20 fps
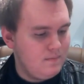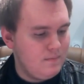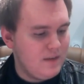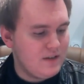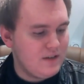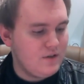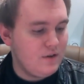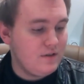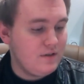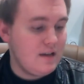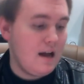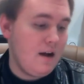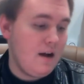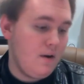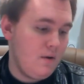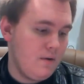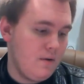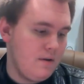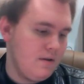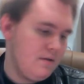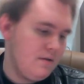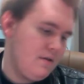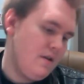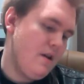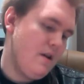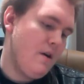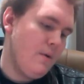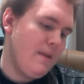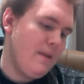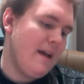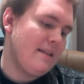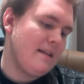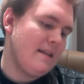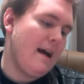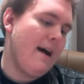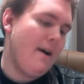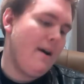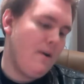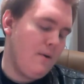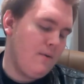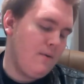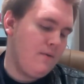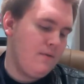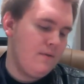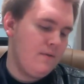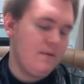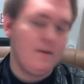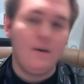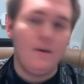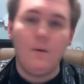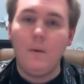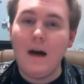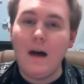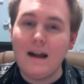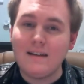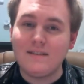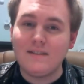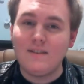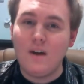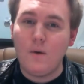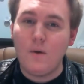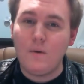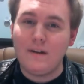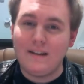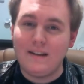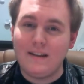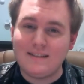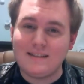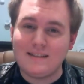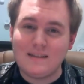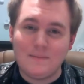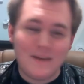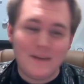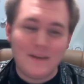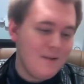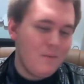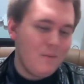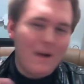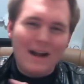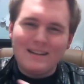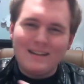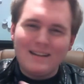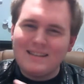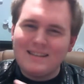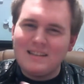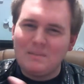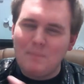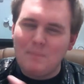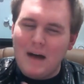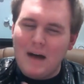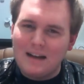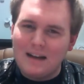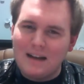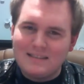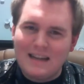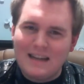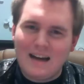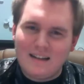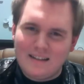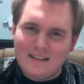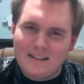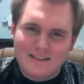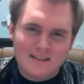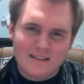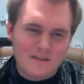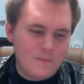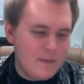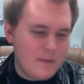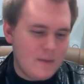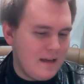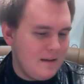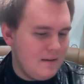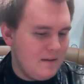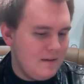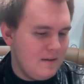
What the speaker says: Make sure it's on. No, that's off. Why does no one listen to me? Why does this box not listen to me?